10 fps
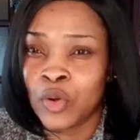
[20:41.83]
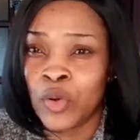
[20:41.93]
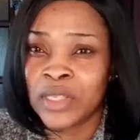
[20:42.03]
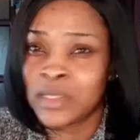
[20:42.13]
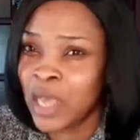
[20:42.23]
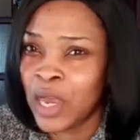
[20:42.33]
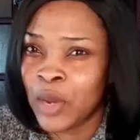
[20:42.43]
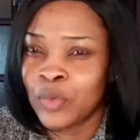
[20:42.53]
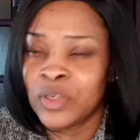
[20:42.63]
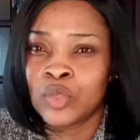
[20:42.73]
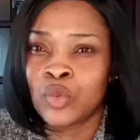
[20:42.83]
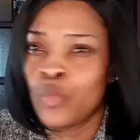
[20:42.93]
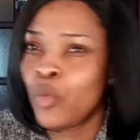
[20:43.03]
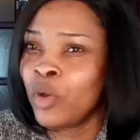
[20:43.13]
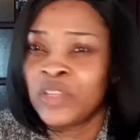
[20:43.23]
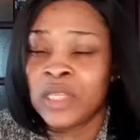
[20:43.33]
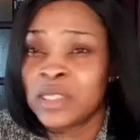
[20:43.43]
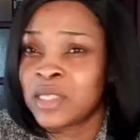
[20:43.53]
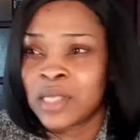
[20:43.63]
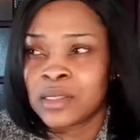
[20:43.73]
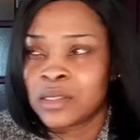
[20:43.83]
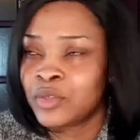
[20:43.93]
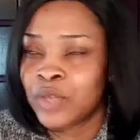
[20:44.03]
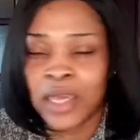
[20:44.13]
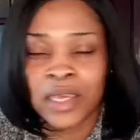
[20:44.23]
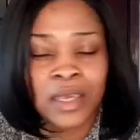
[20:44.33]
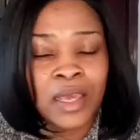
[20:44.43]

or a town is one of the things that's, like,